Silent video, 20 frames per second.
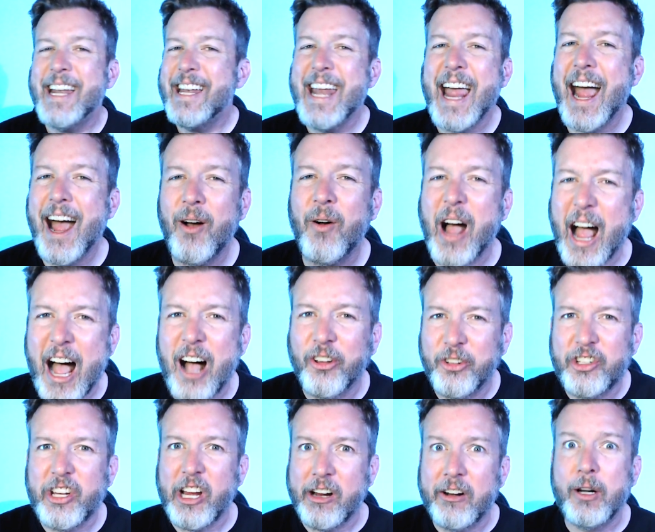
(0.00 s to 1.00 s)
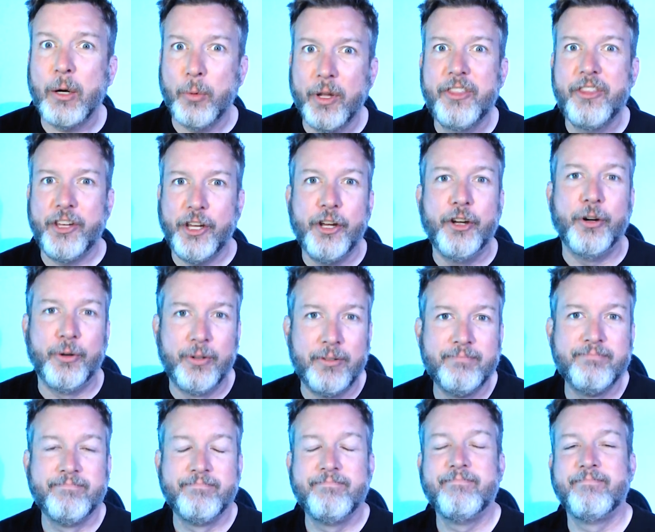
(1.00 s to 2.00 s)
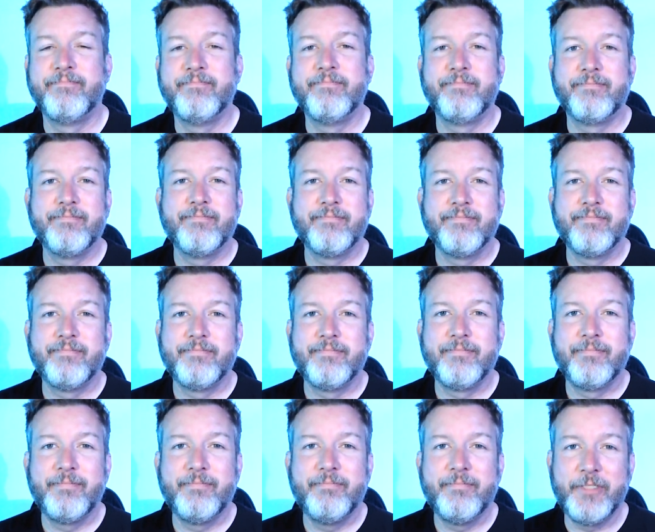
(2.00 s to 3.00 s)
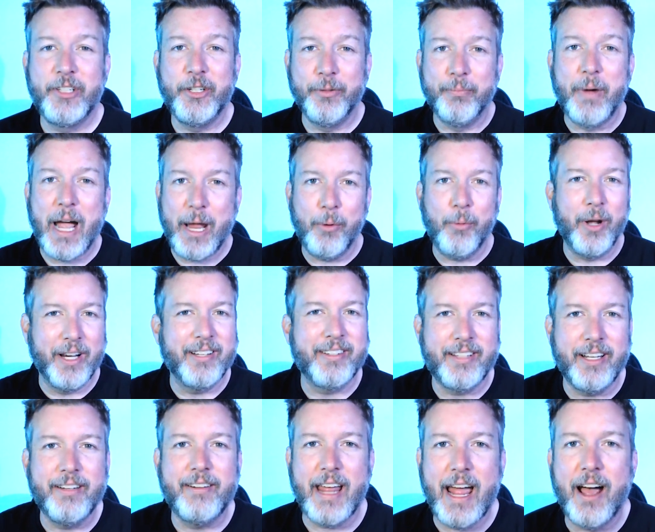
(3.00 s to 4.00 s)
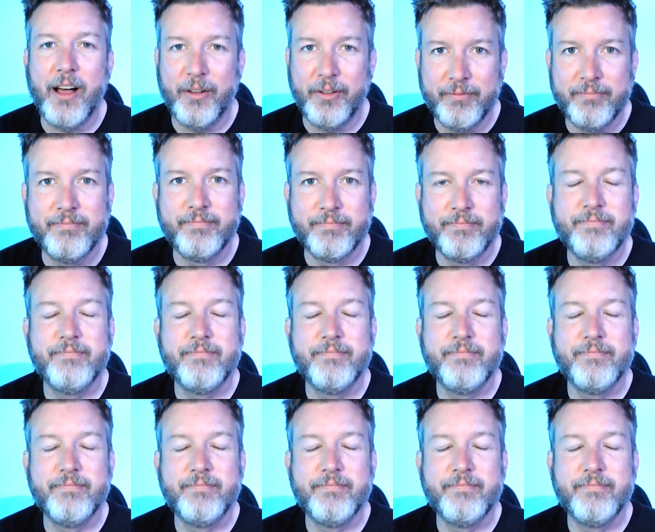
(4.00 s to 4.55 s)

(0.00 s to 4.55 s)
And now I'll share it with you you might want to sit down.